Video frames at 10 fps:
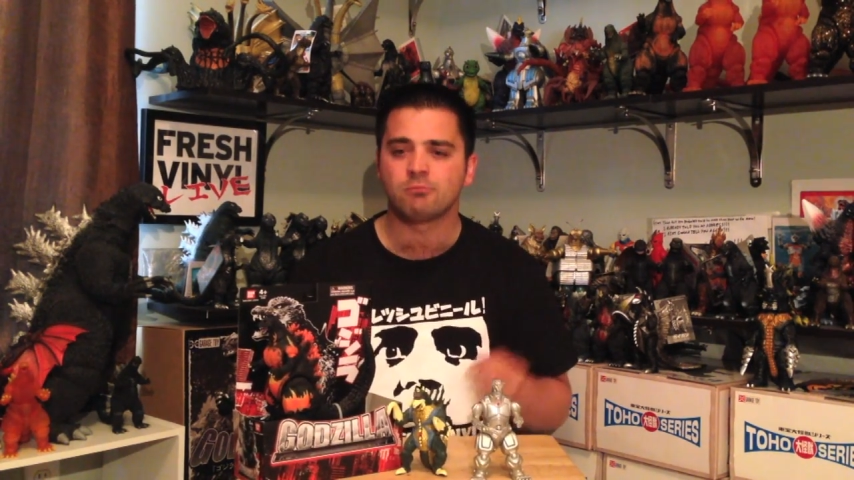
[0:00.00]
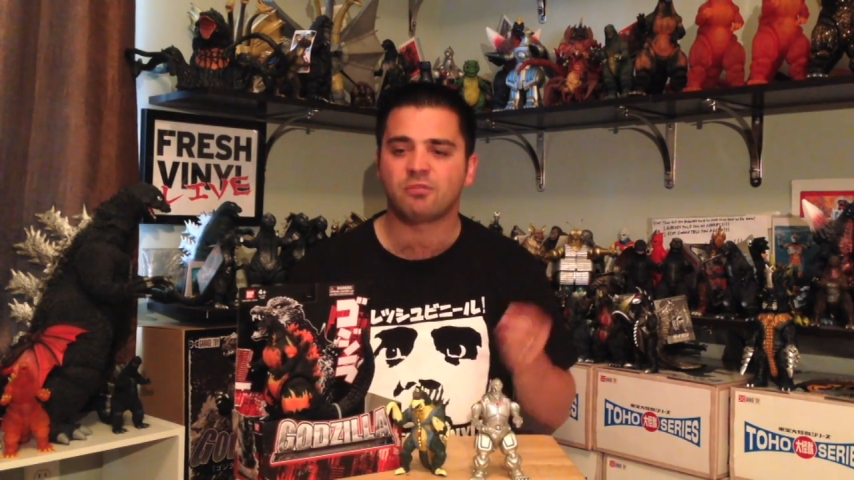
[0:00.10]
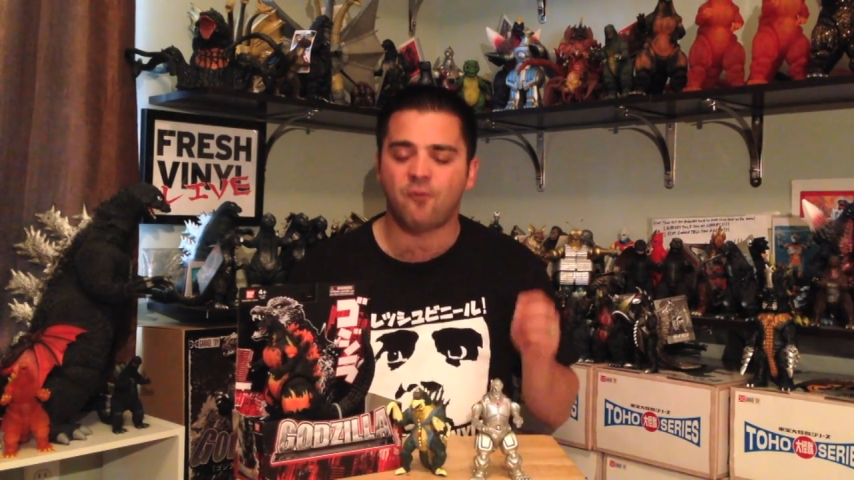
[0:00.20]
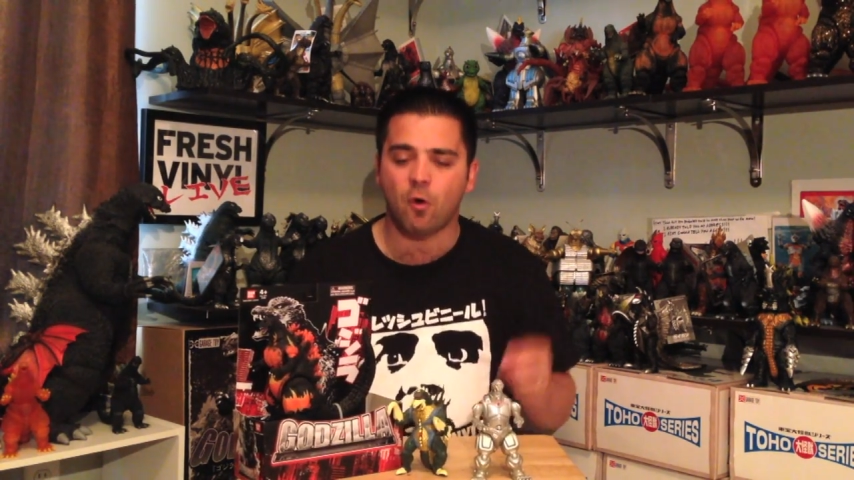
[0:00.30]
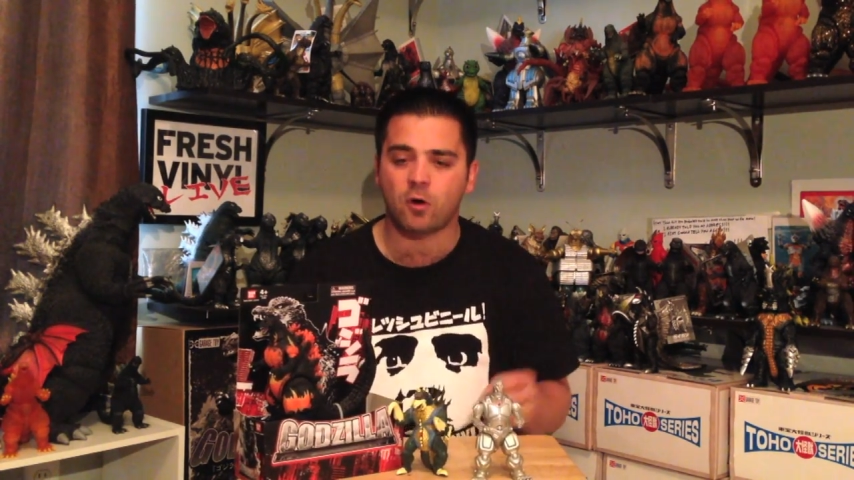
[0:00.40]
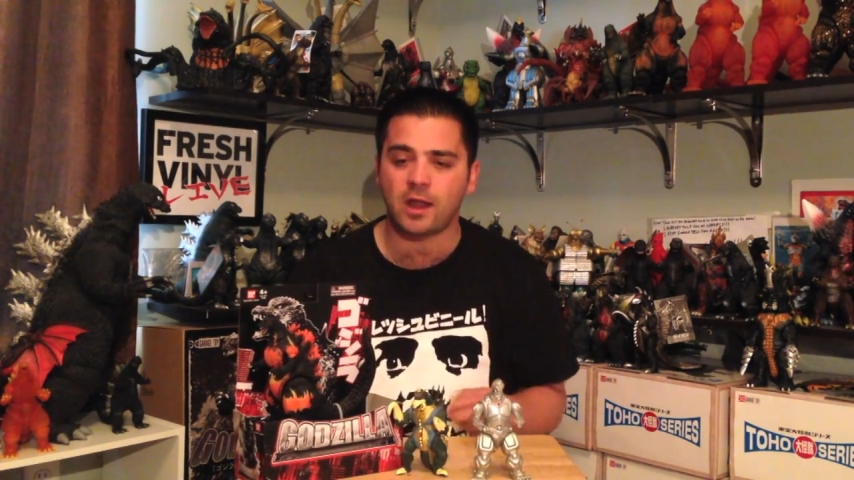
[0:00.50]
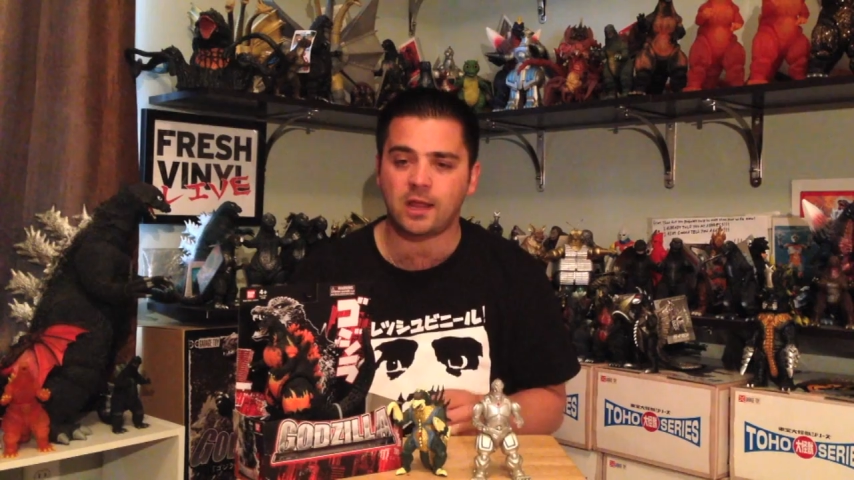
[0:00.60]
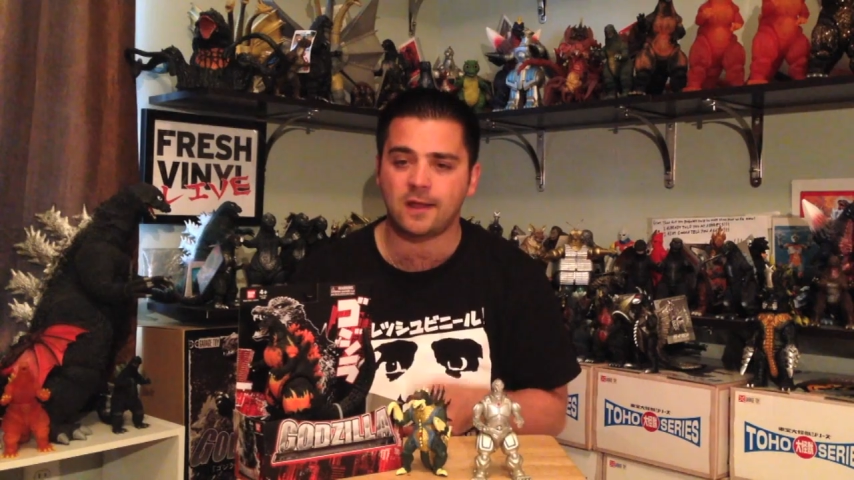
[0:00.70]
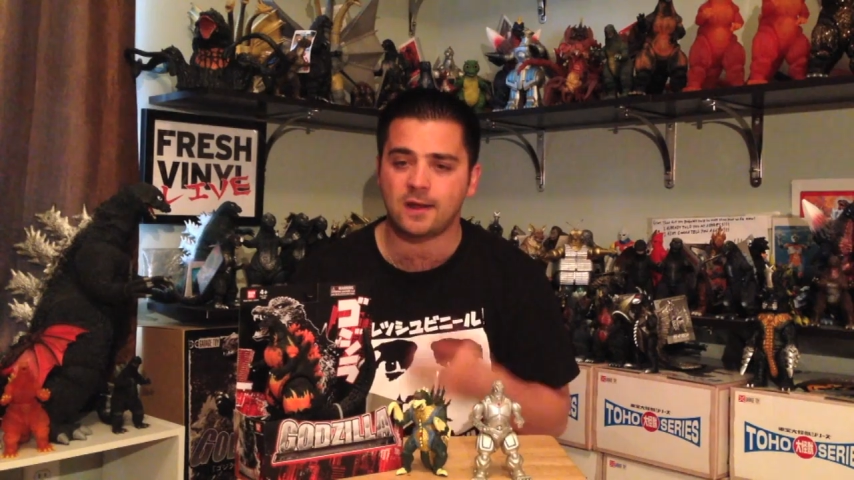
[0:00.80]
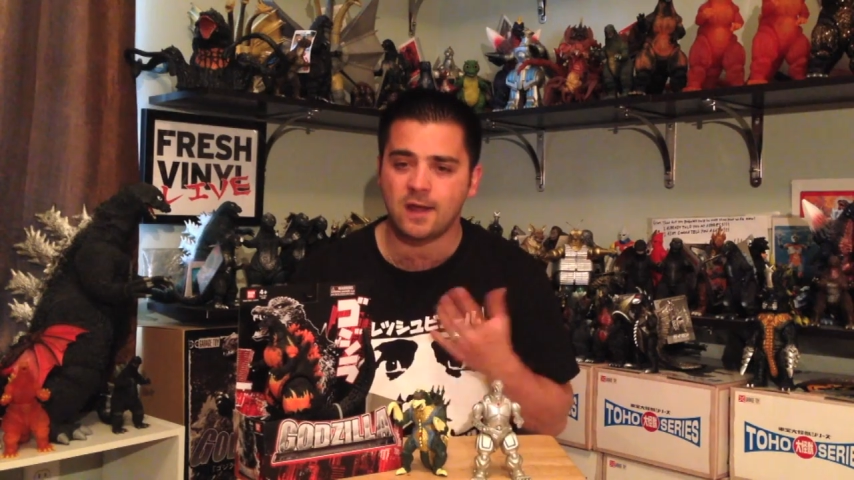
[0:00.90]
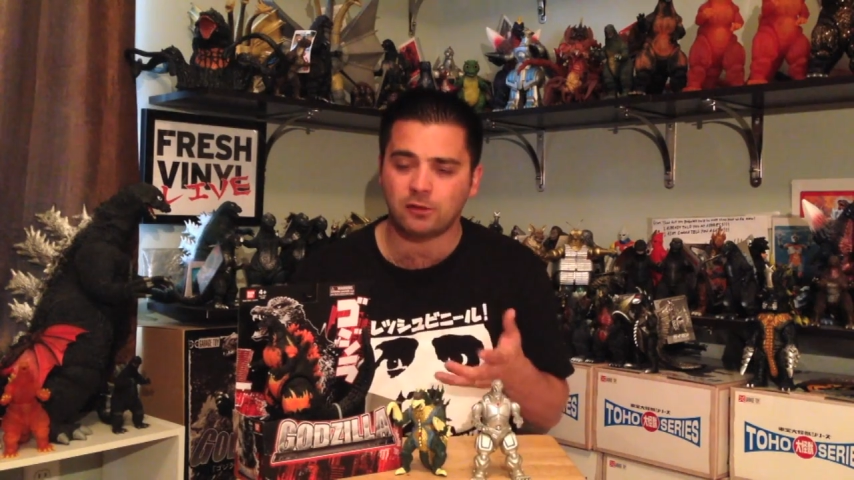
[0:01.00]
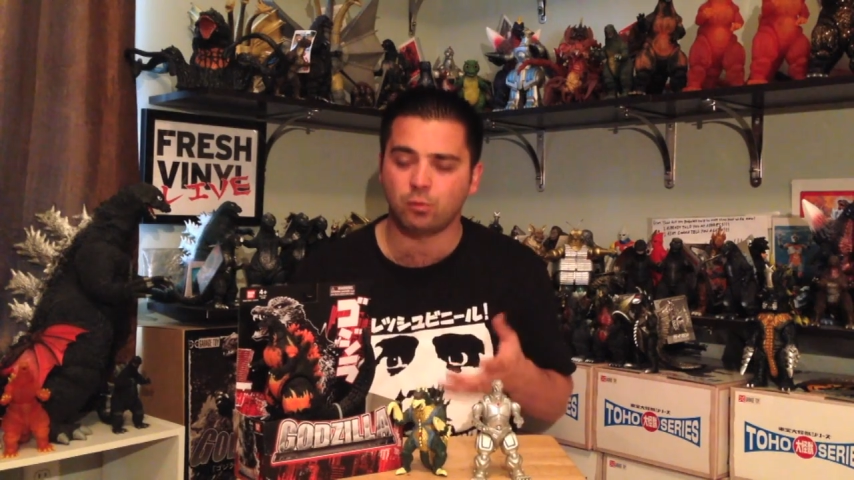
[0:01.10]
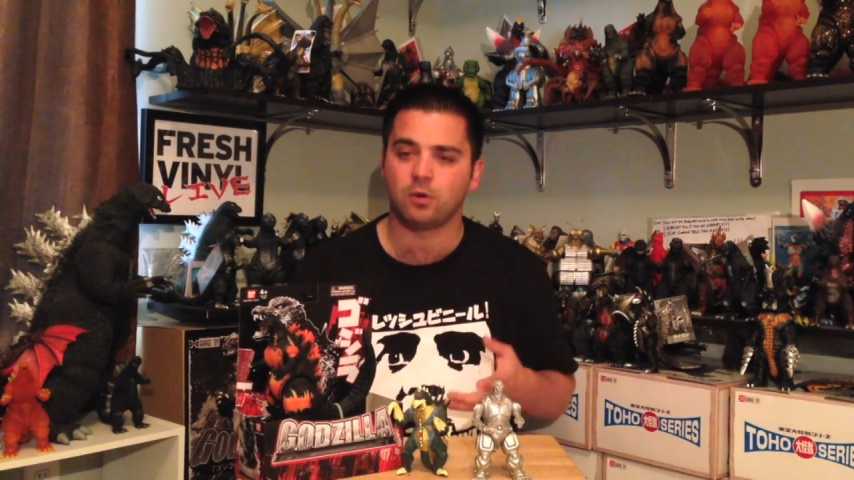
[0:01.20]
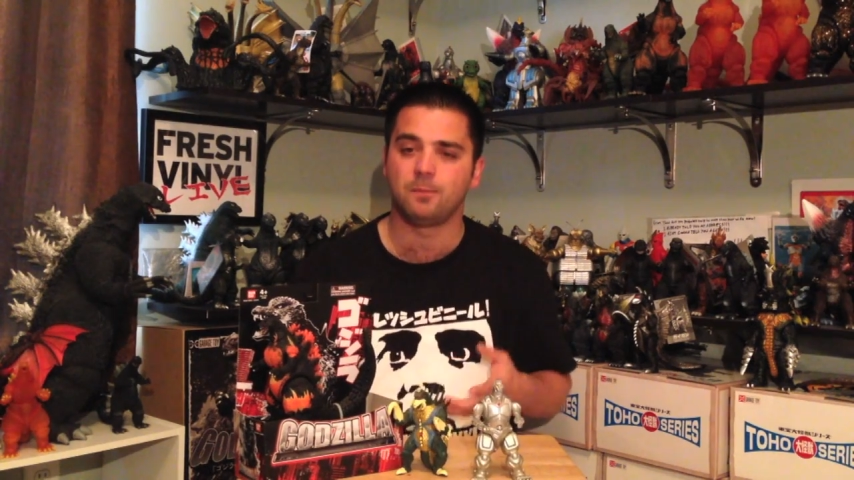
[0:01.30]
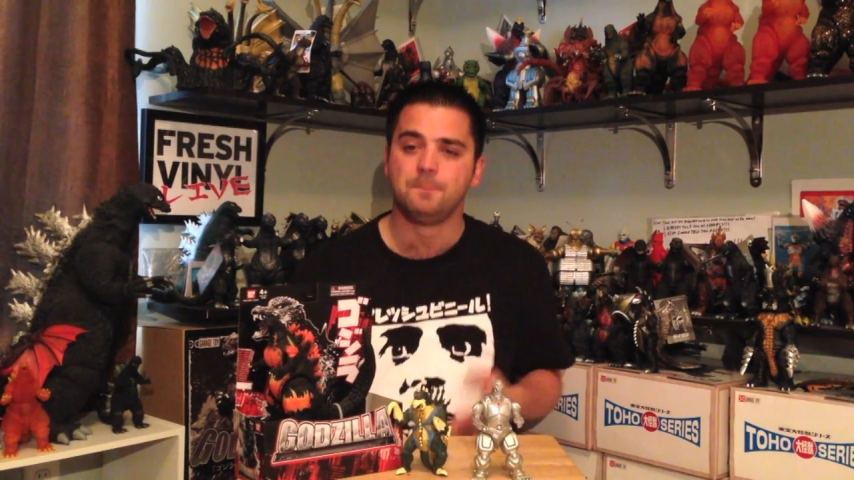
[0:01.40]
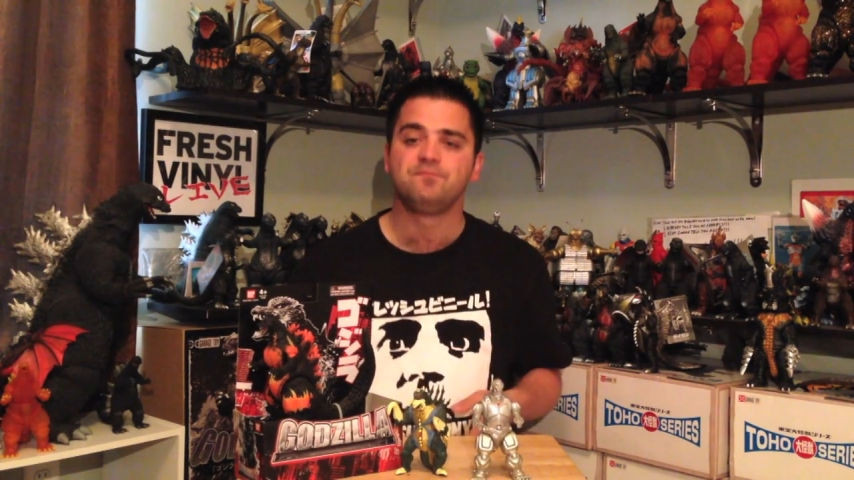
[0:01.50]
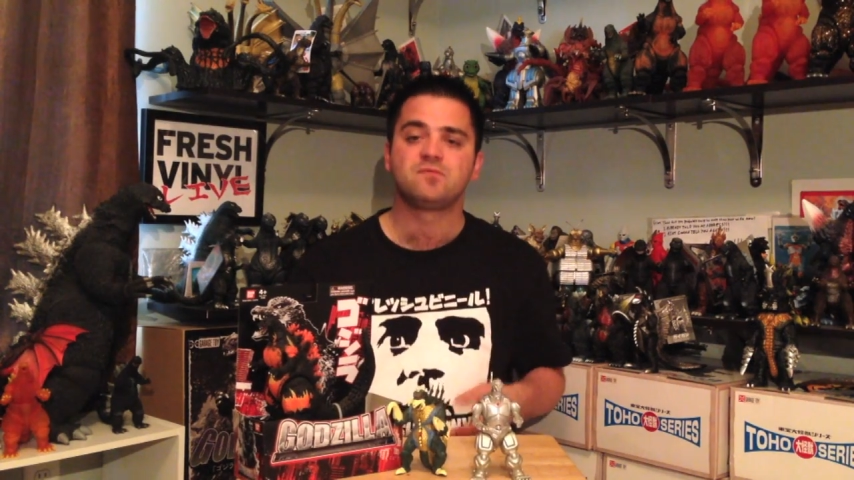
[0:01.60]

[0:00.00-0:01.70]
before I can connect with him.